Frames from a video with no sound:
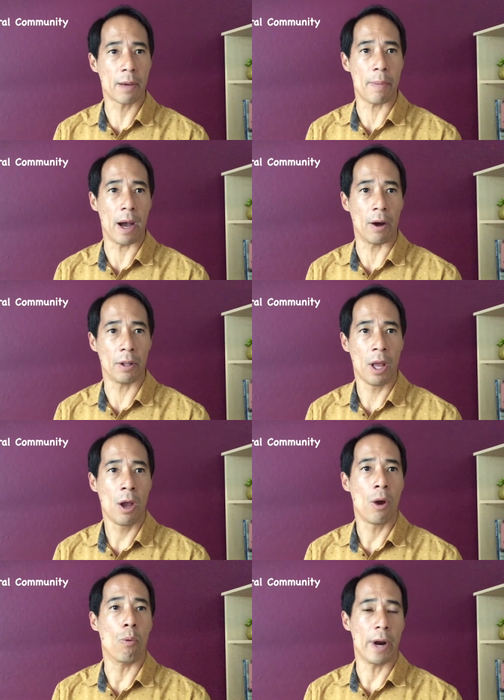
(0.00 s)
about
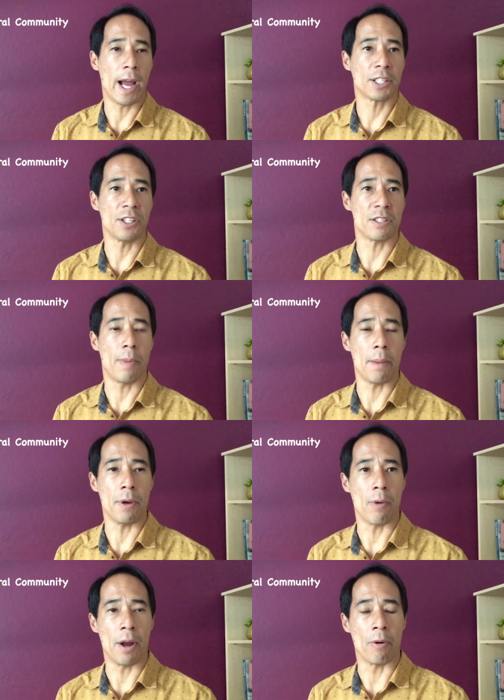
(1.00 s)
what actions might be
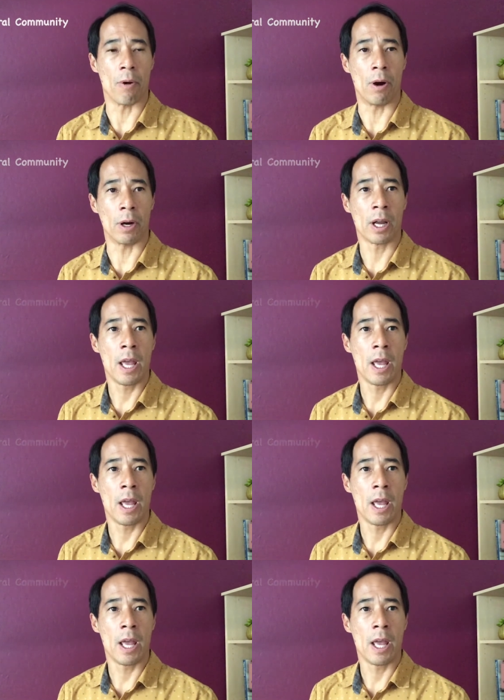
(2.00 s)
right or wrong.